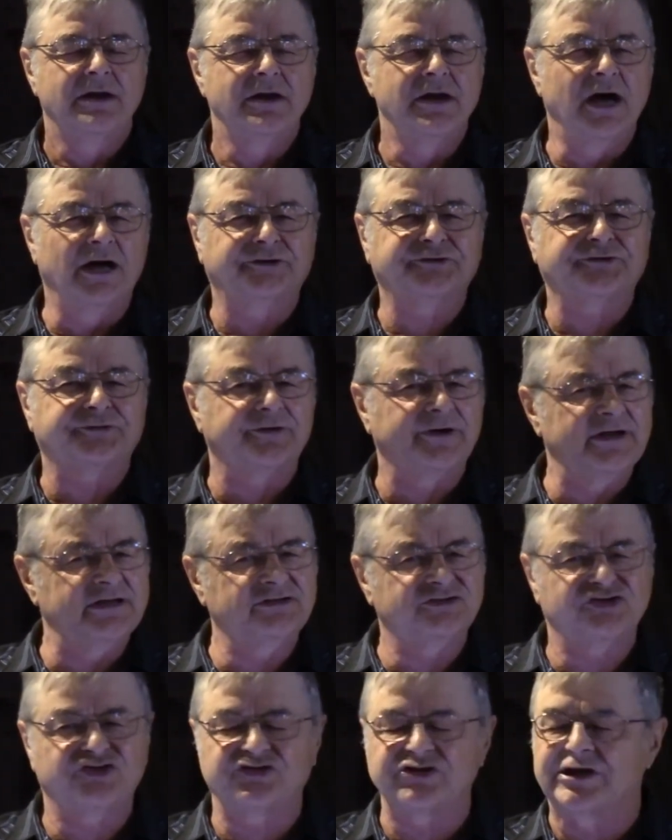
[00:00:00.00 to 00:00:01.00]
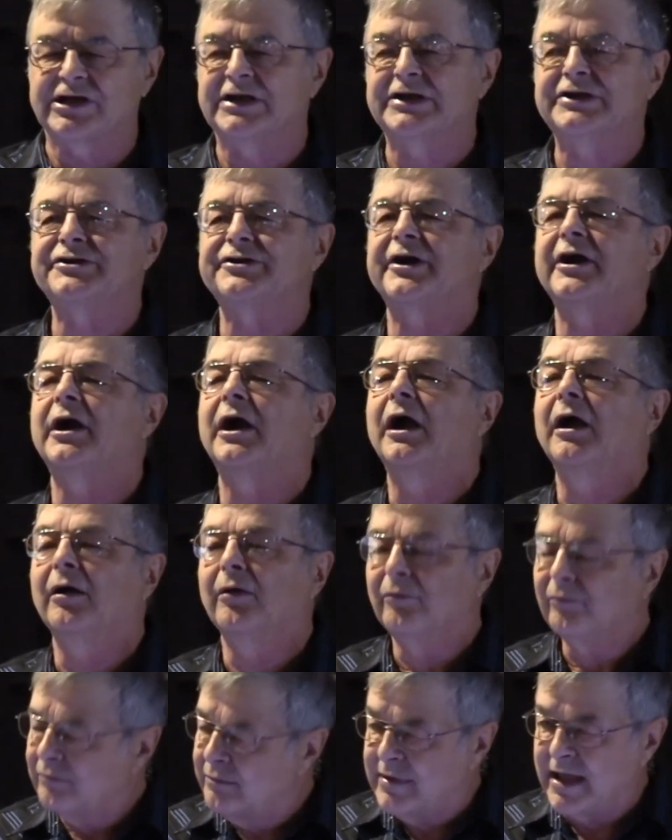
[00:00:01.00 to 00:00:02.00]
Not transgender,
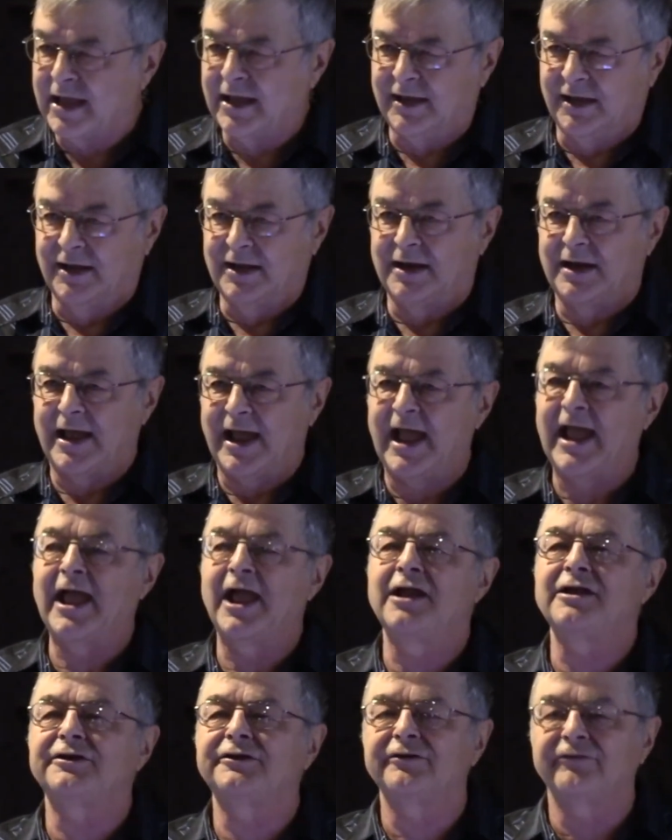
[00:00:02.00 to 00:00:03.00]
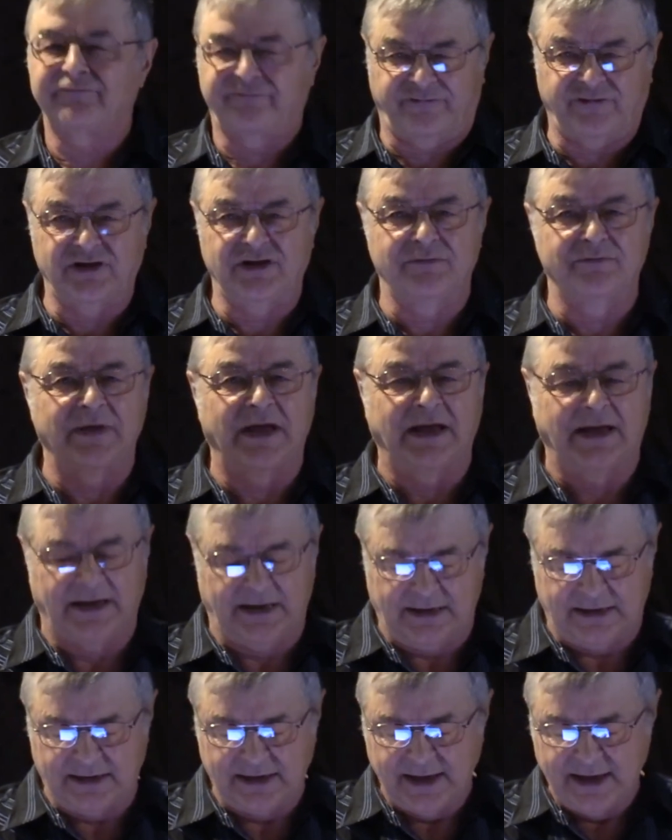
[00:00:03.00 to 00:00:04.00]
male and
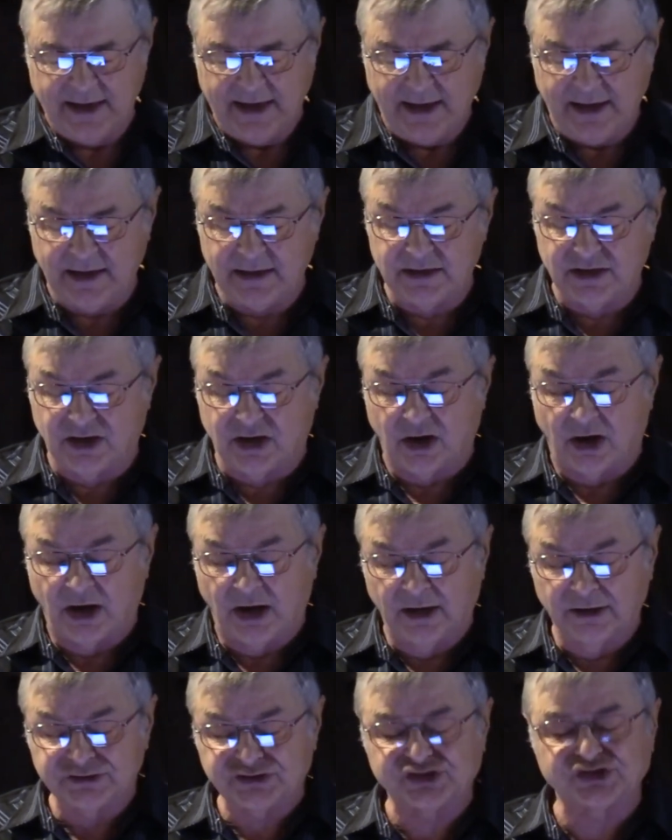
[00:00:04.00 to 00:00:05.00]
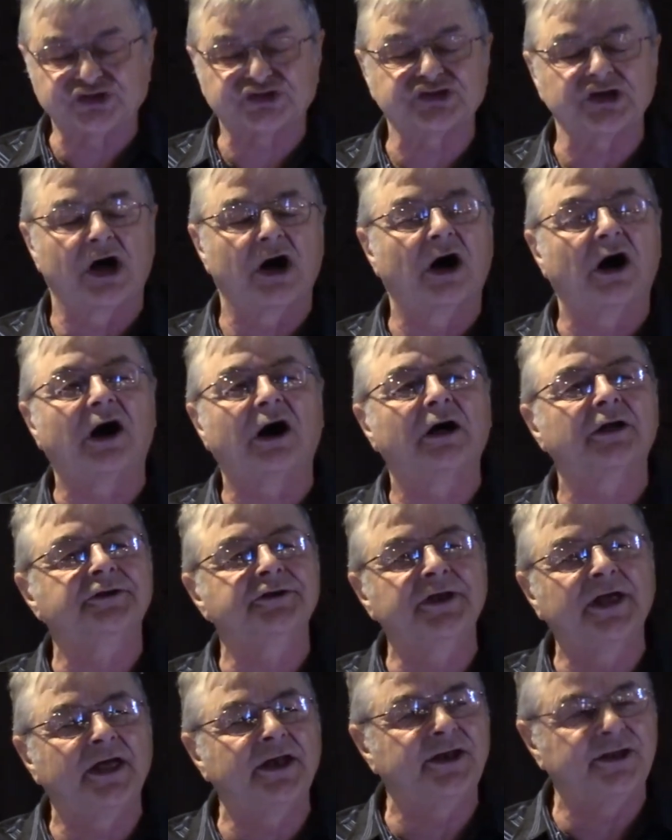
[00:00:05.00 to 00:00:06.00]
female. And God
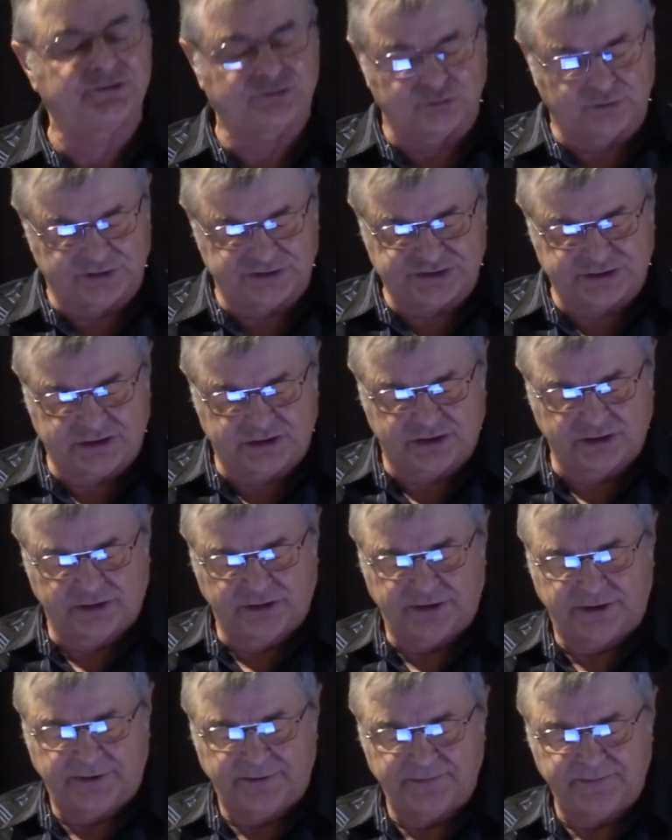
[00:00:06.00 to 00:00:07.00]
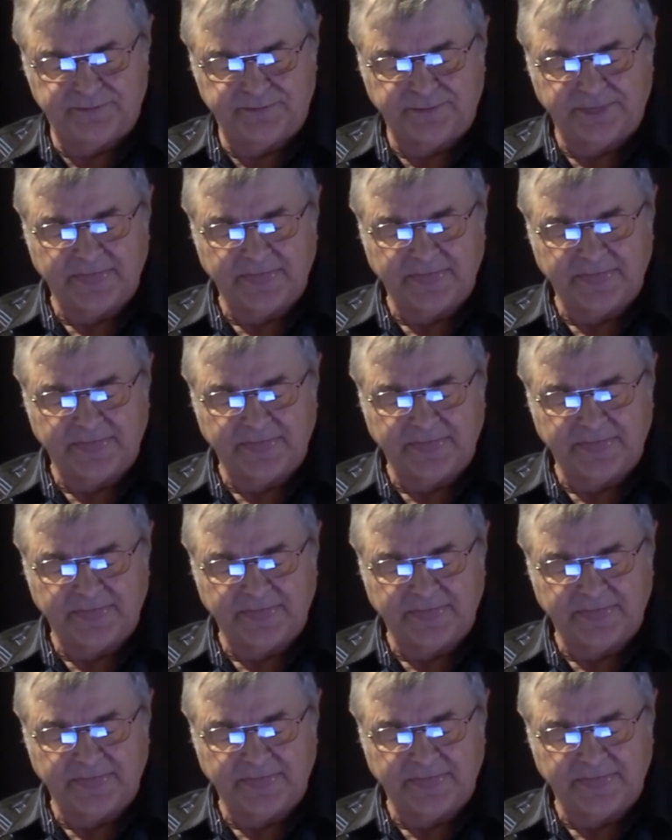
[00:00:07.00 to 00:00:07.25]
saw that it was good.